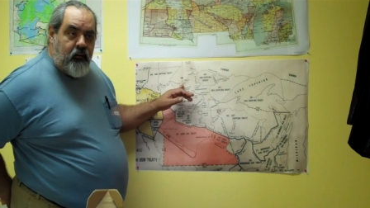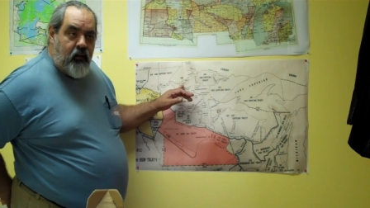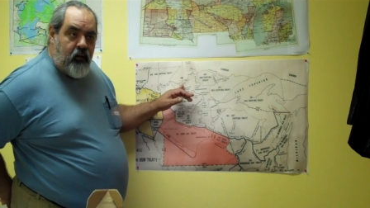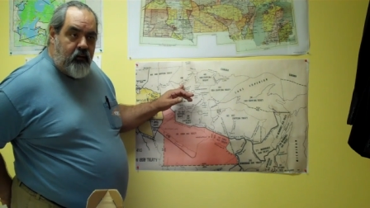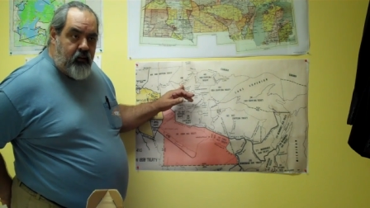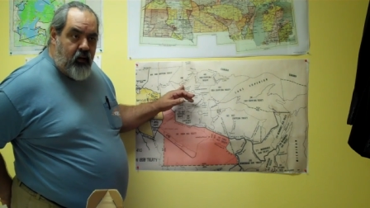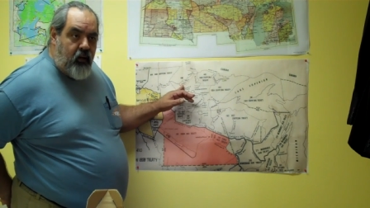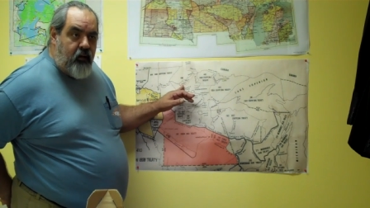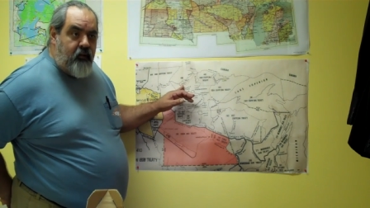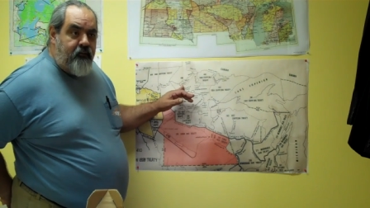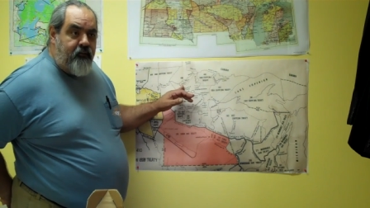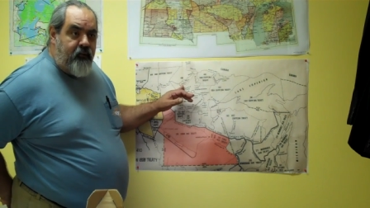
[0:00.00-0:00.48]

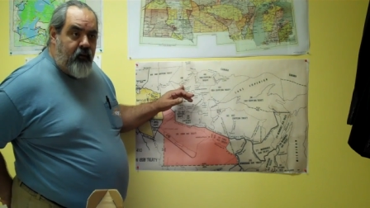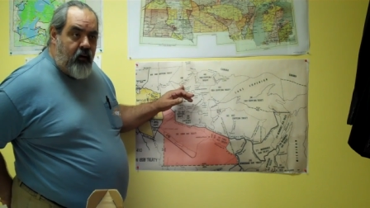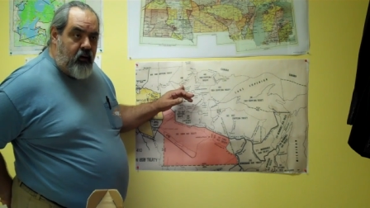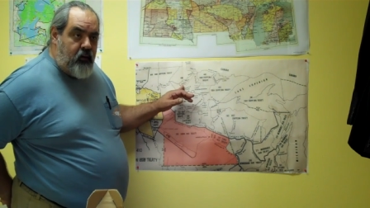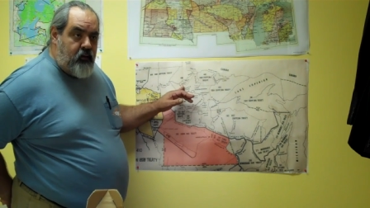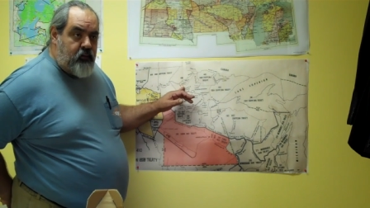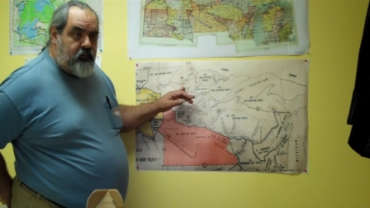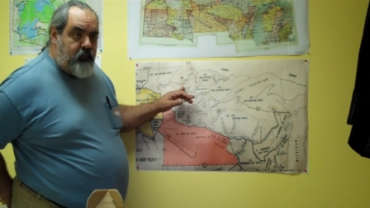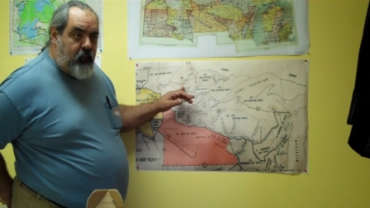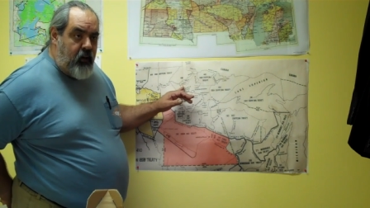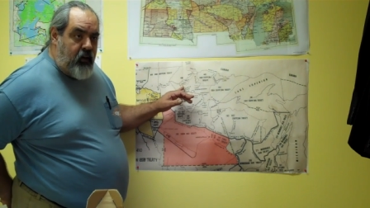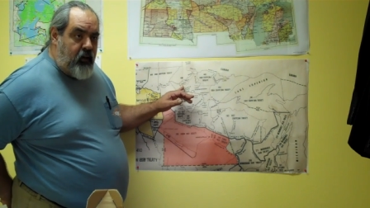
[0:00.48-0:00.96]
identified
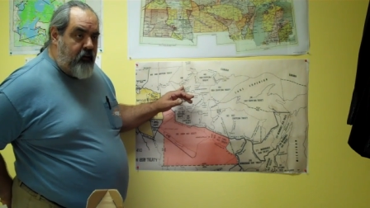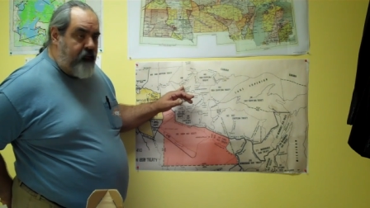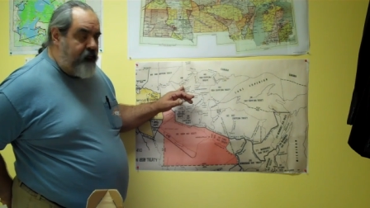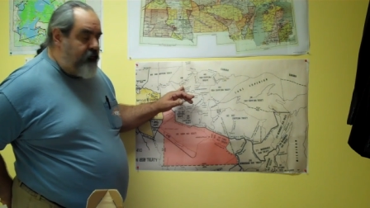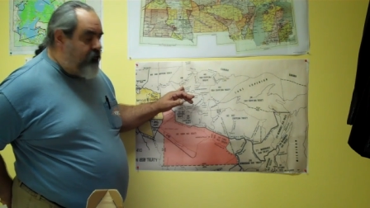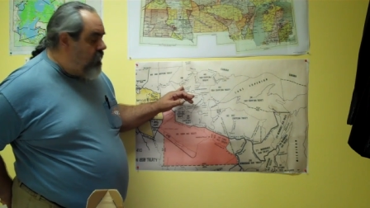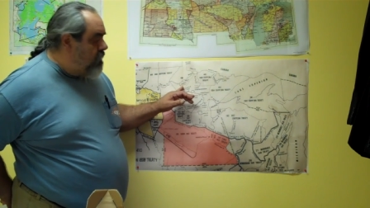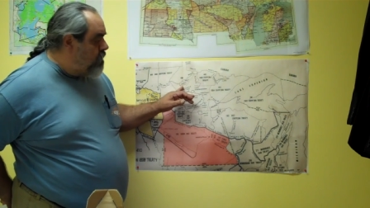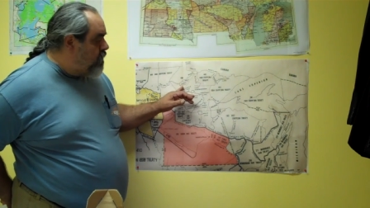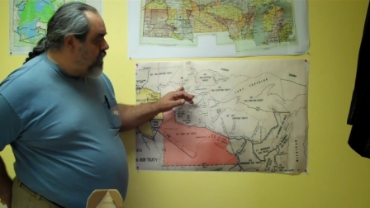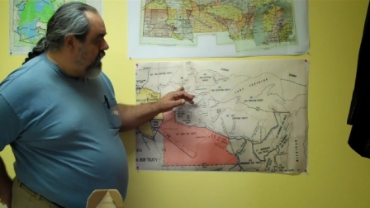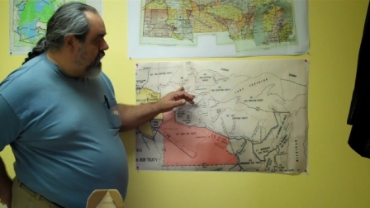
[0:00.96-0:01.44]
as being
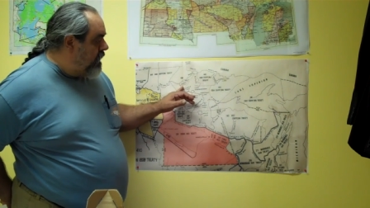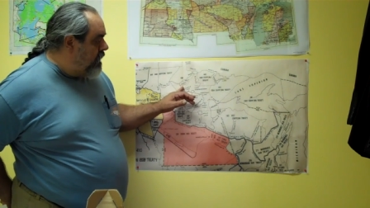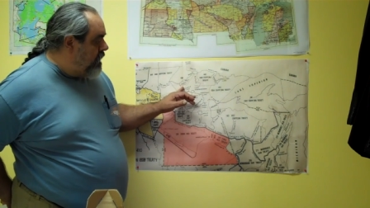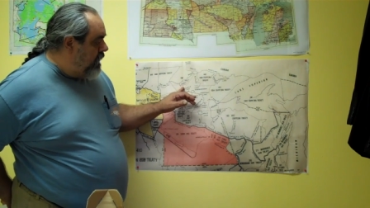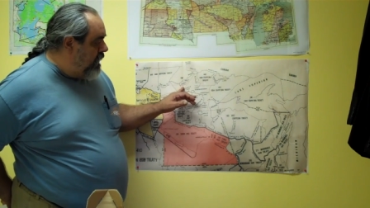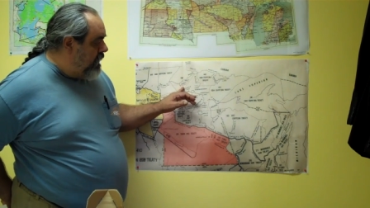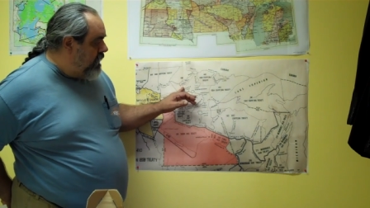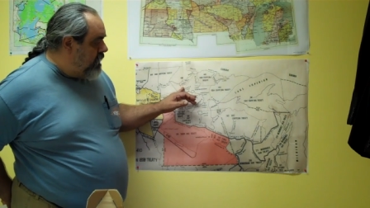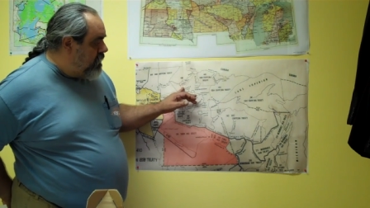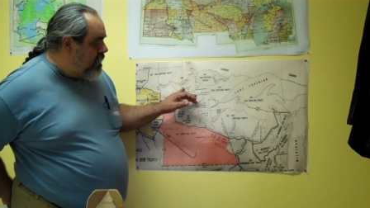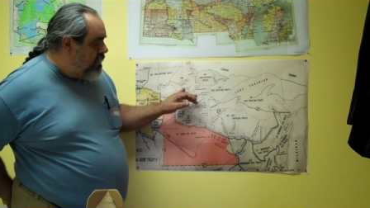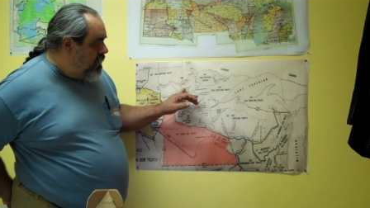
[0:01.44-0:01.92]
from Red
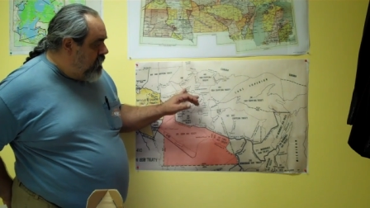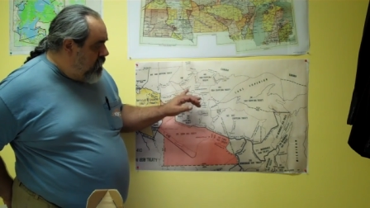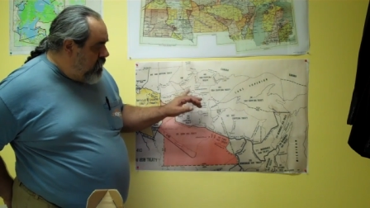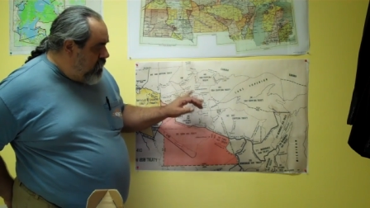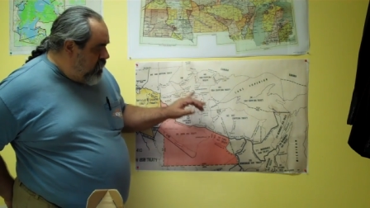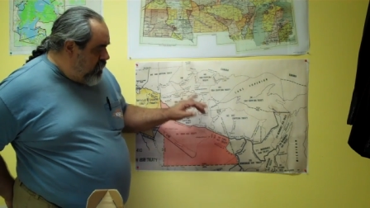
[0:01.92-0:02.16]
Lake,